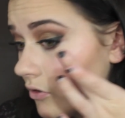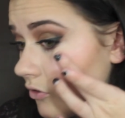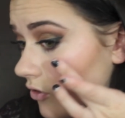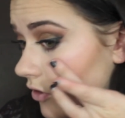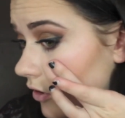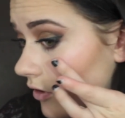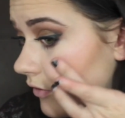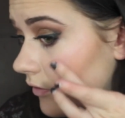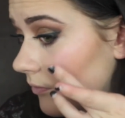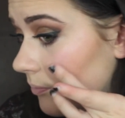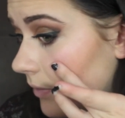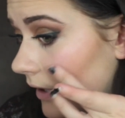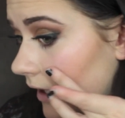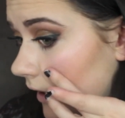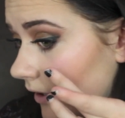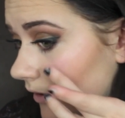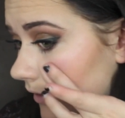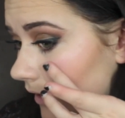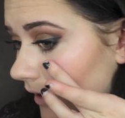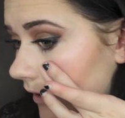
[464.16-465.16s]
Just
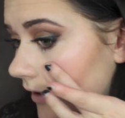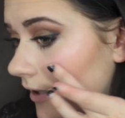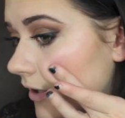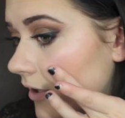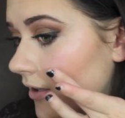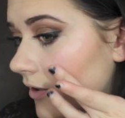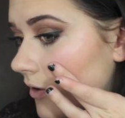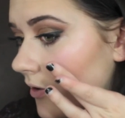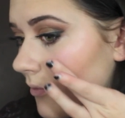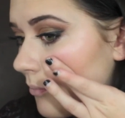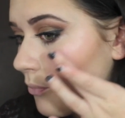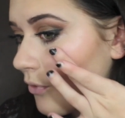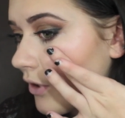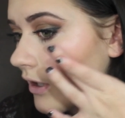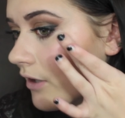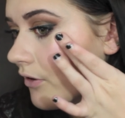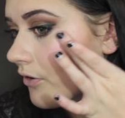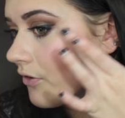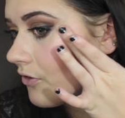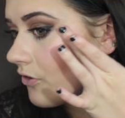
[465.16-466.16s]
pat that in.
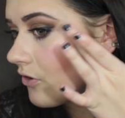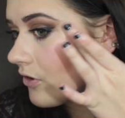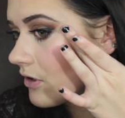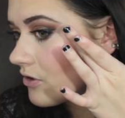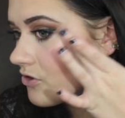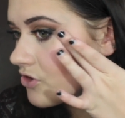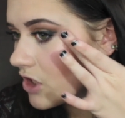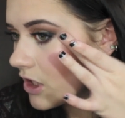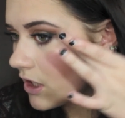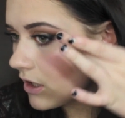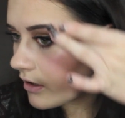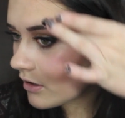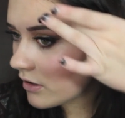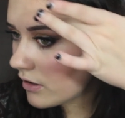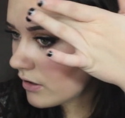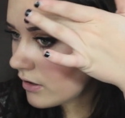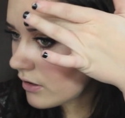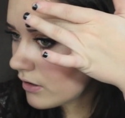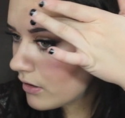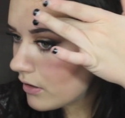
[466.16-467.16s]
Bring it onto the cheek.
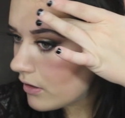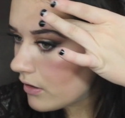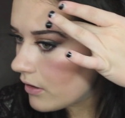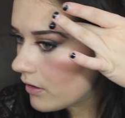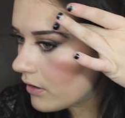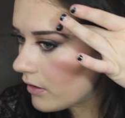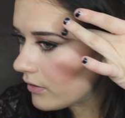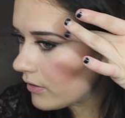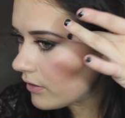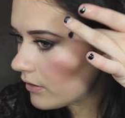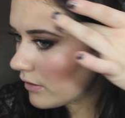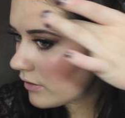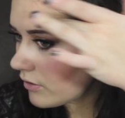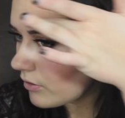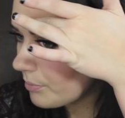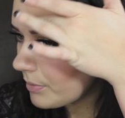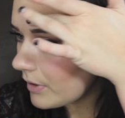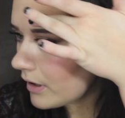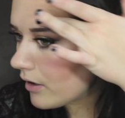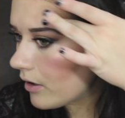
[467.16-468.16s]
And a
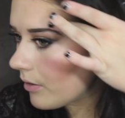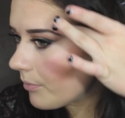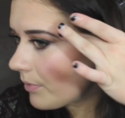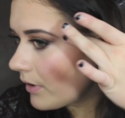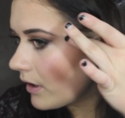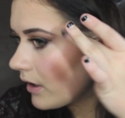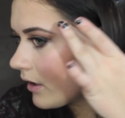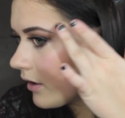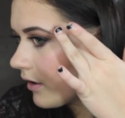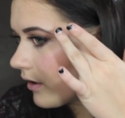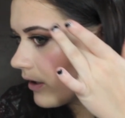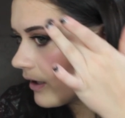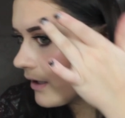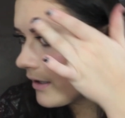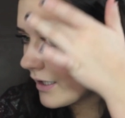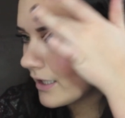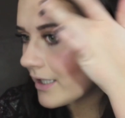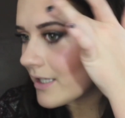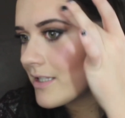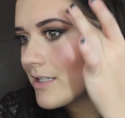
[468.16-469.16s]
little bit up here
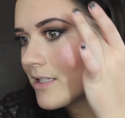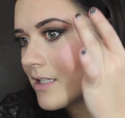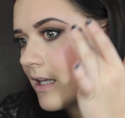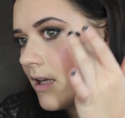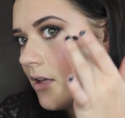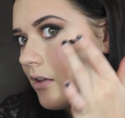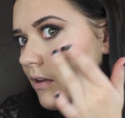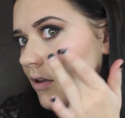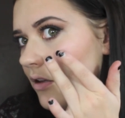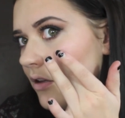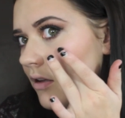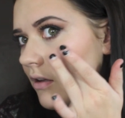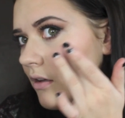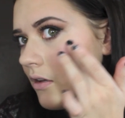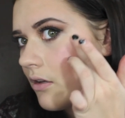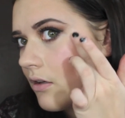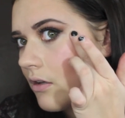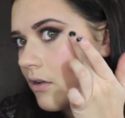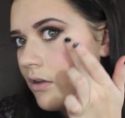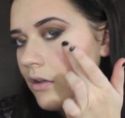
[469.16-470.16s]
in like a C.
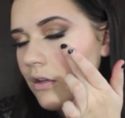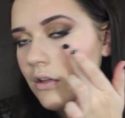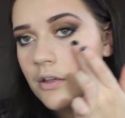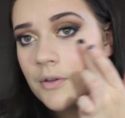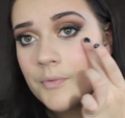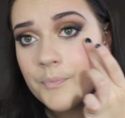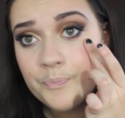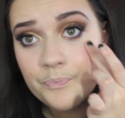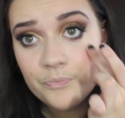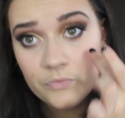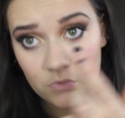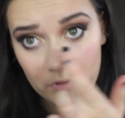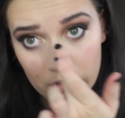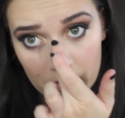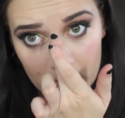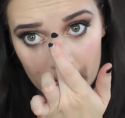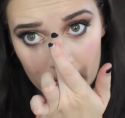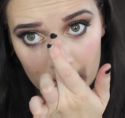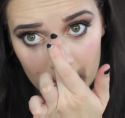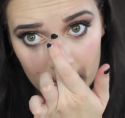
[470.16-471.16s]

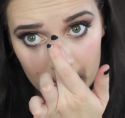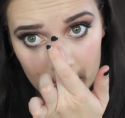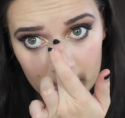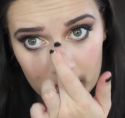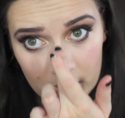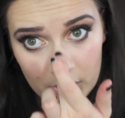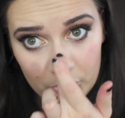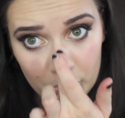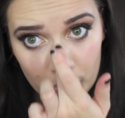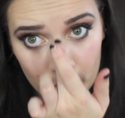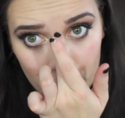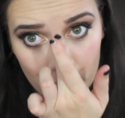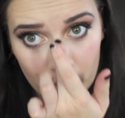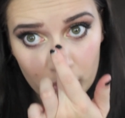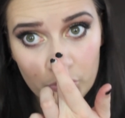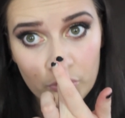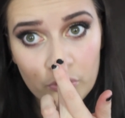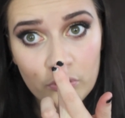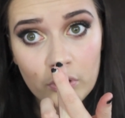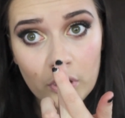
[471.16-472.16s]
And then down your
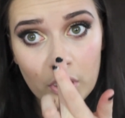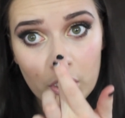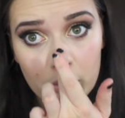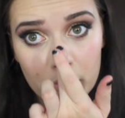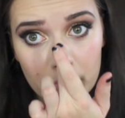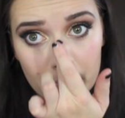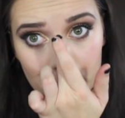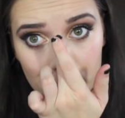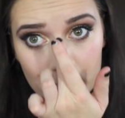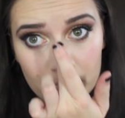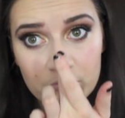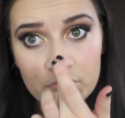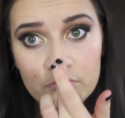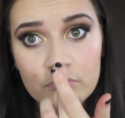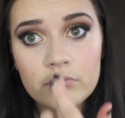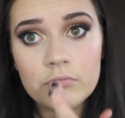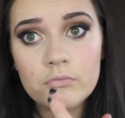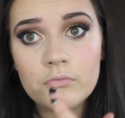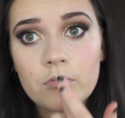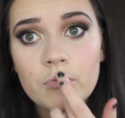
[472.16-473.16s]
nose again.
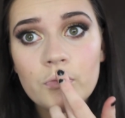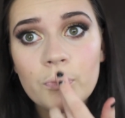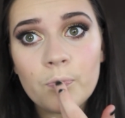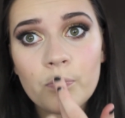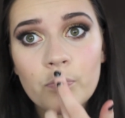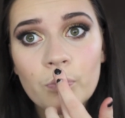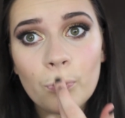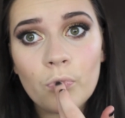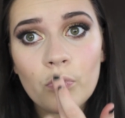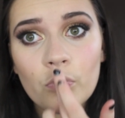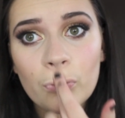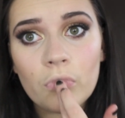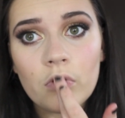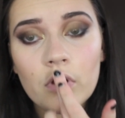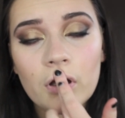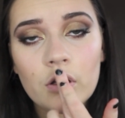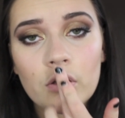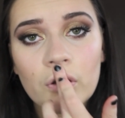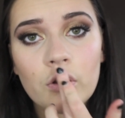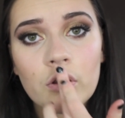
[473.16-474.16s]

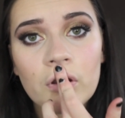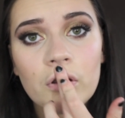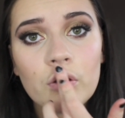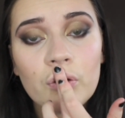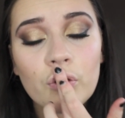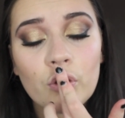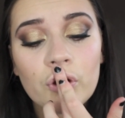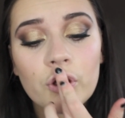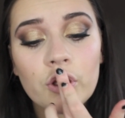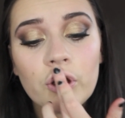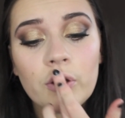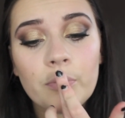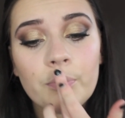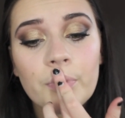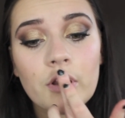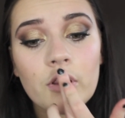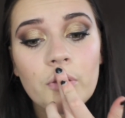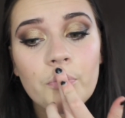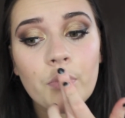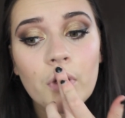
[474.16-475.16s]
And on your
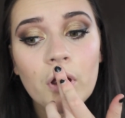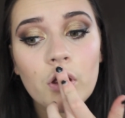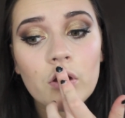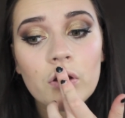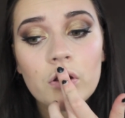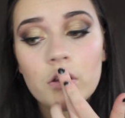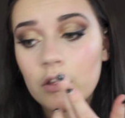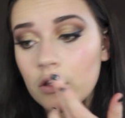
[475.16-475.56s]
cupid's bow.